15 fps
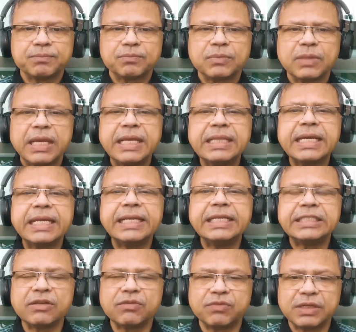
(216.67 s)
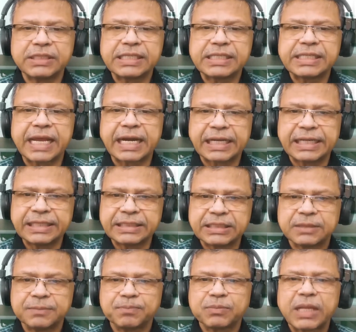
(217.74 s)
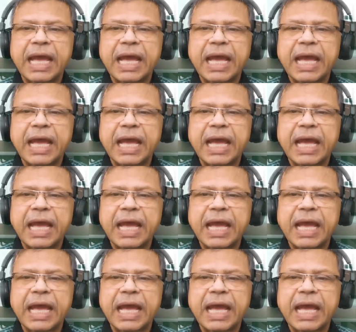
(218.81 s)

in the initial phases at least,